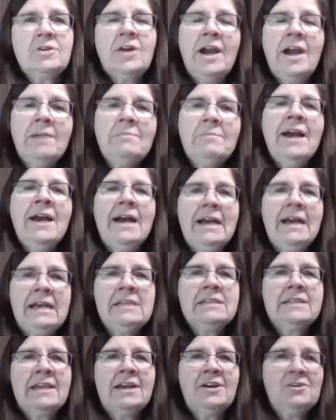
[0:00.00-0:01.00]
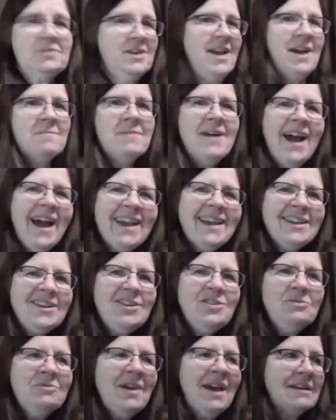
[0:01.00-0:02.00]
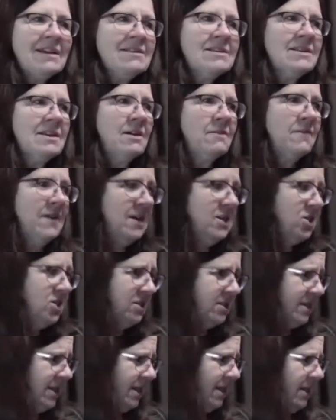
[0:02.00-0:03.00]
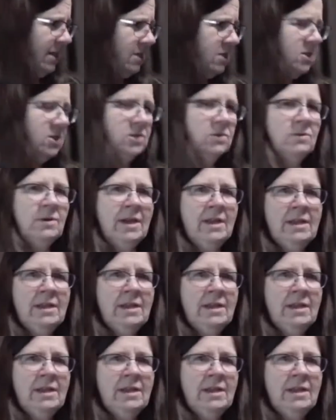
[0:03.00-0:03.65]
Cried my eyes out. Yeah, but I can do that stuff. I just can't do anything.